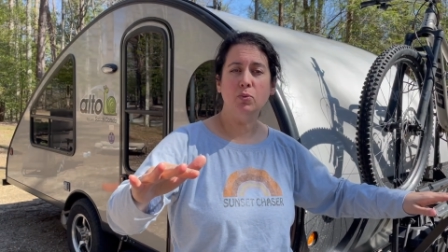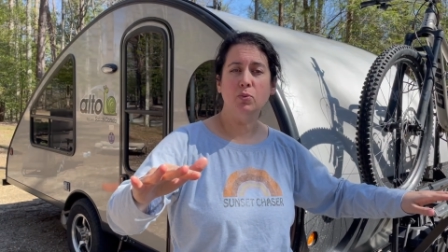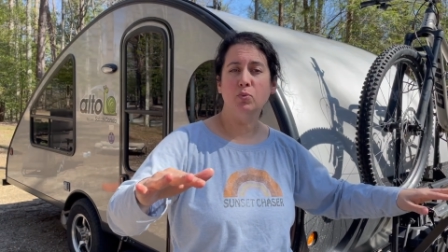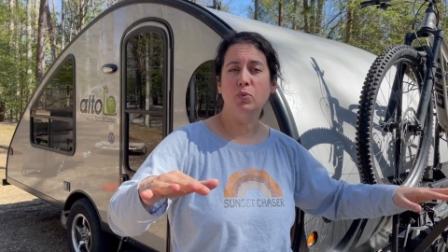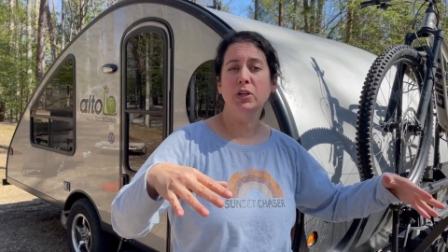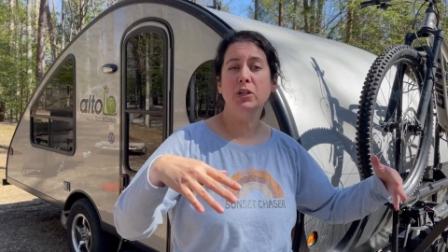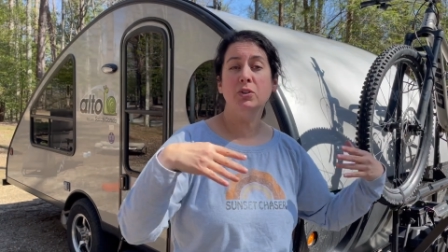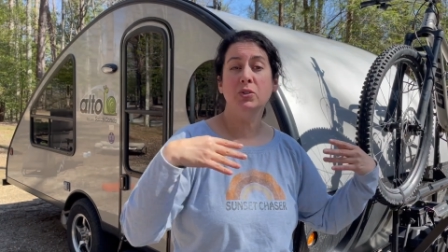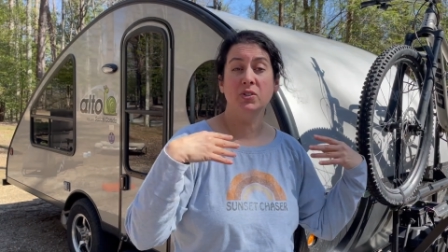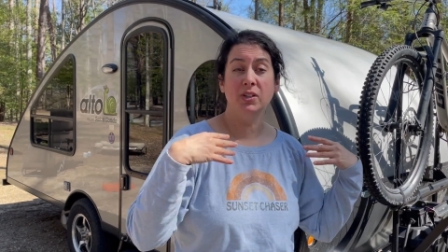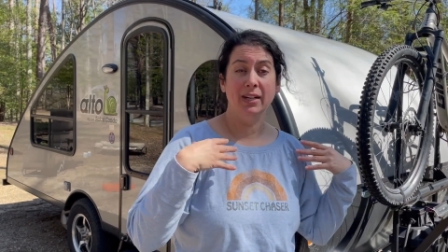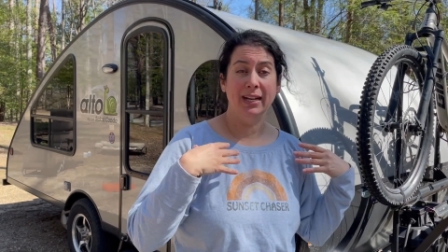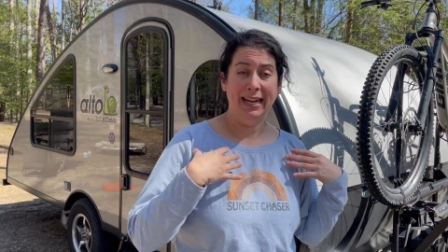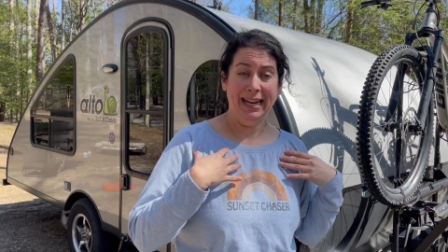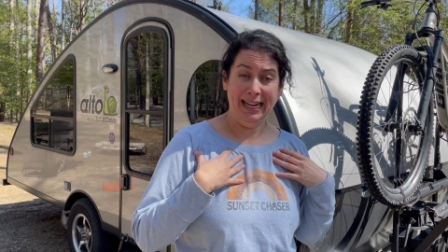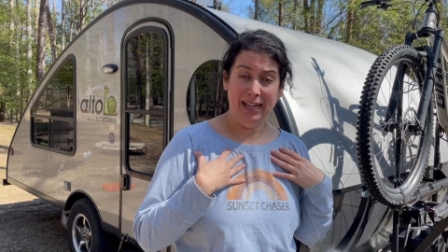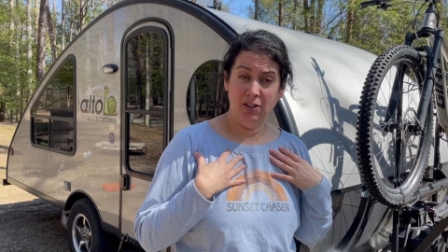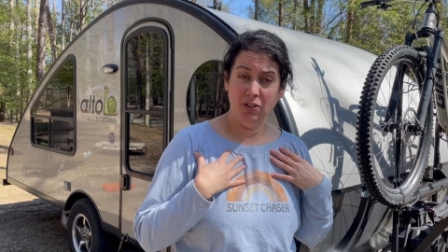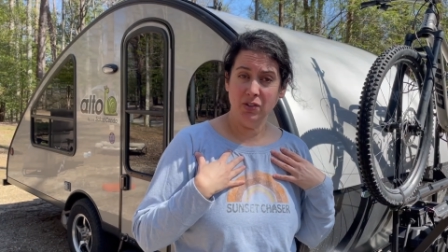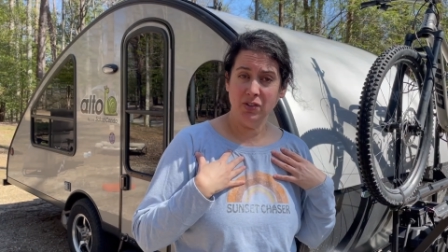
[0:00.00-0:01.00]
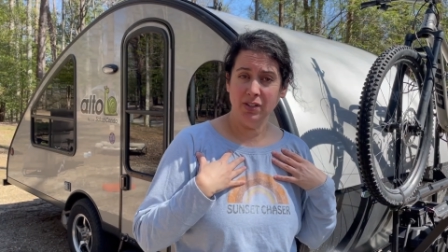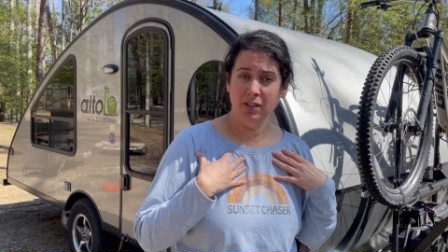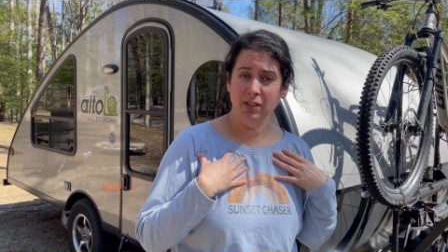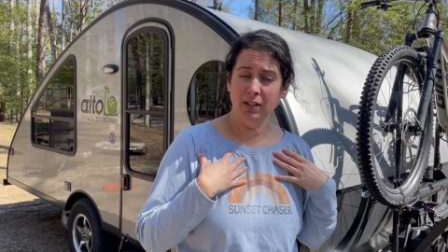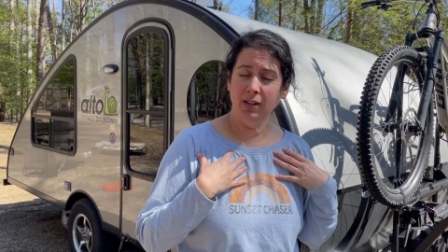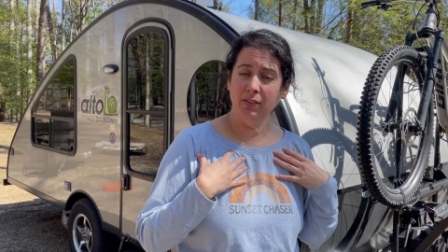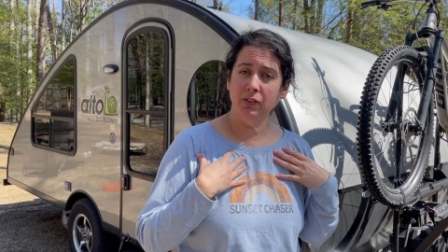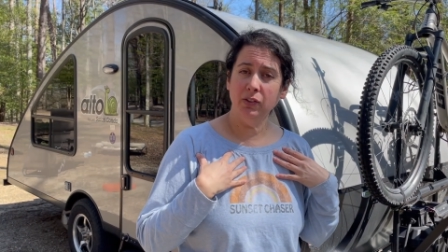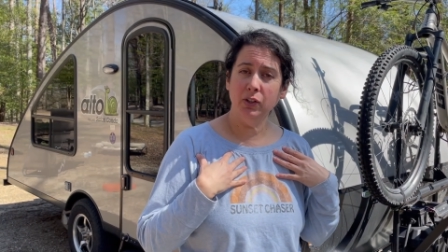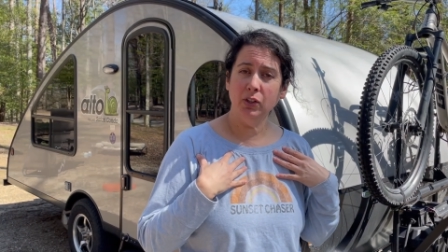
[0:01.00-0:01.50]
We use an Anderson
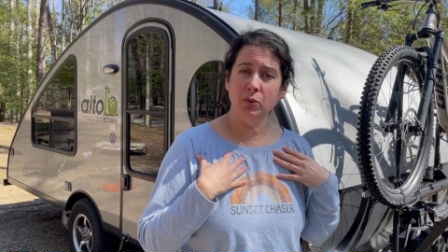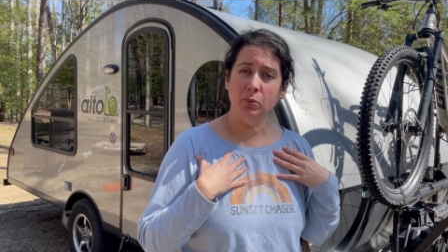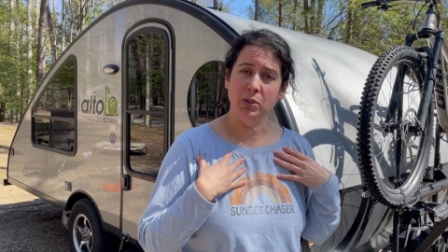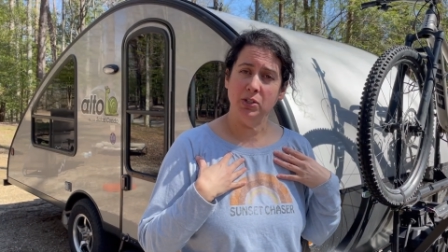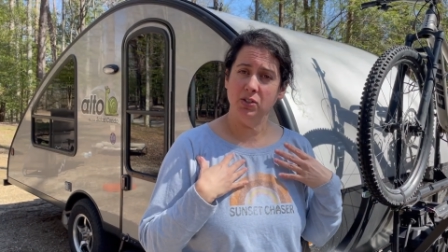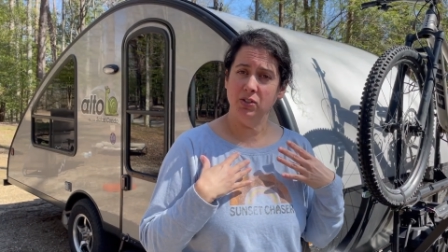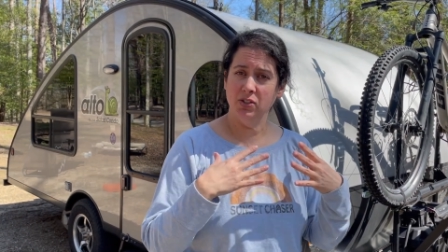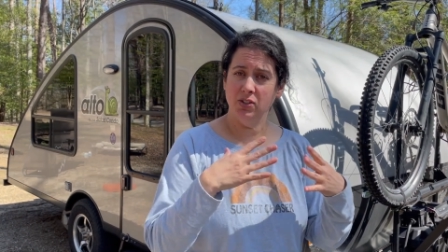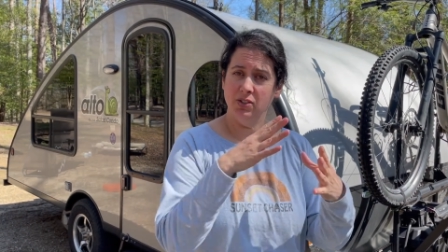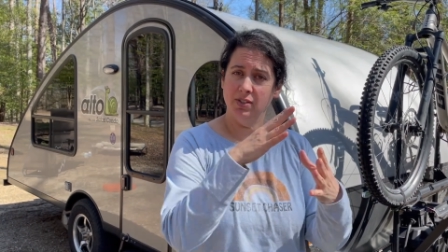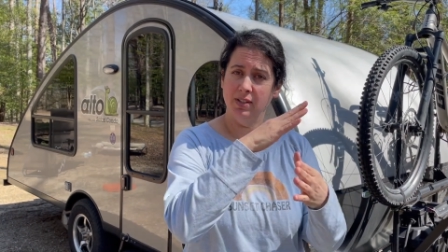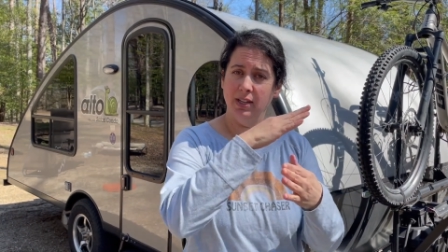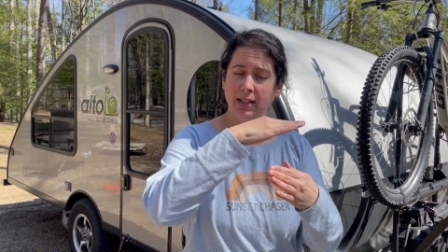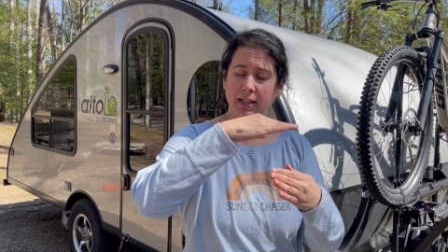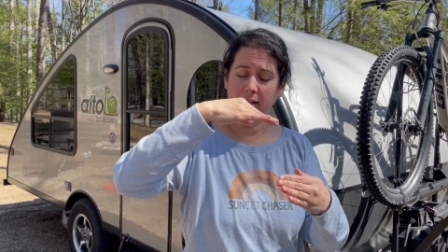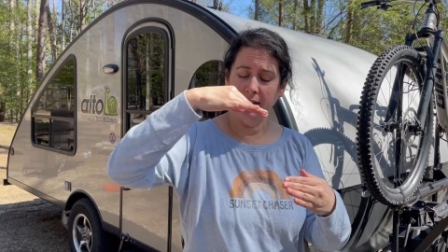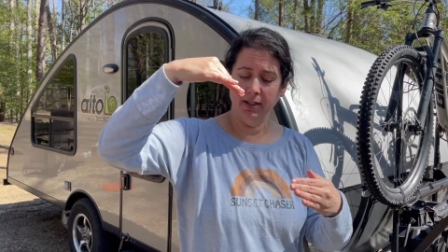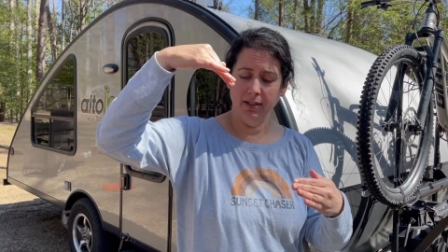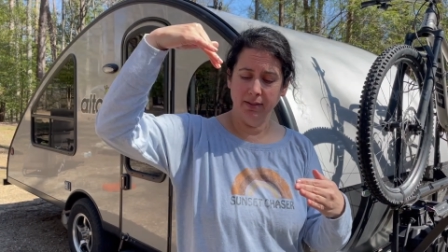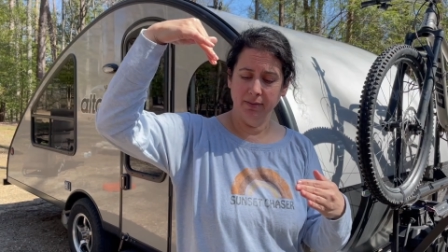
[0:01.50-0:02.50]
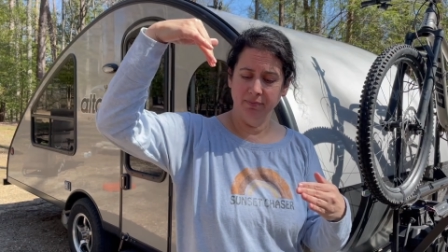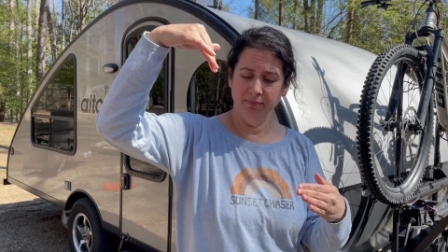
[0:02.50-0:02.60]
leveler, which is just like a